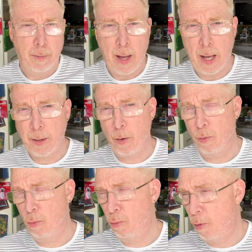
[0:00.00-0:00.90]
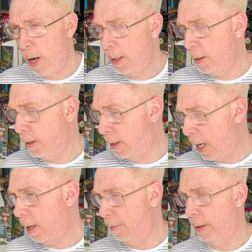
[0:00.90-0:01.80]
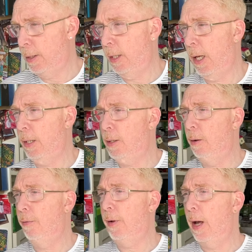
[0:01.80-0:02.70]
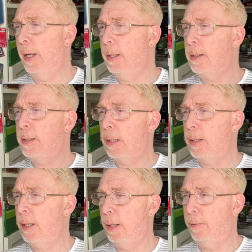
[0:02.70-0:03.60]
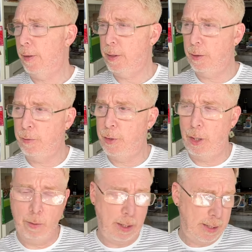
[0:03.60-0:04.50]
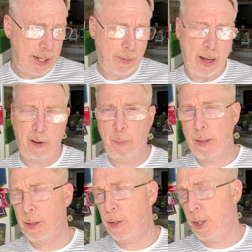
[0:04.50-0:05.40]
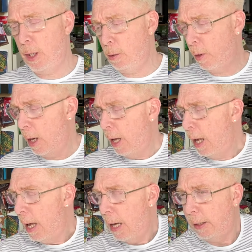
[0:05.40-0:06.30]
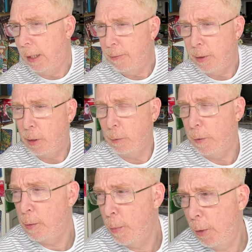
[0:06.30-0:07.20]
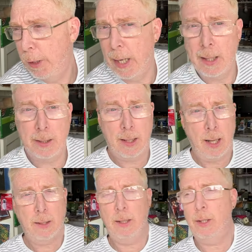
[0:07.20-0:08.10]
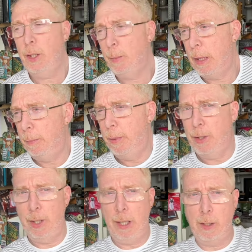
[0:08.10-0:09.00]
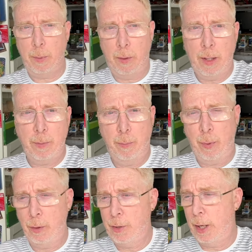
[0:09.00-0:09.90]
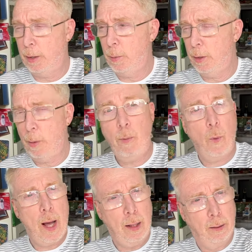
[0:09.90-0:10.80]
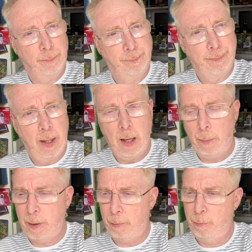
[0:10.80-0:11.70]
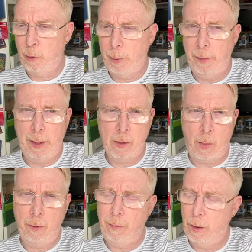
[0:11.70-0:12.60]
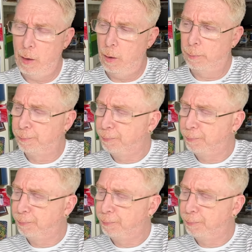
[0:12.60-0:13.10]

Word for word: Had a right day of it today so far. It's Saturday, first of June. It's now half past two. At eleven o'clock this morning, I started to do my Mission Inspiration project, which went well, apart from dropping things on the floor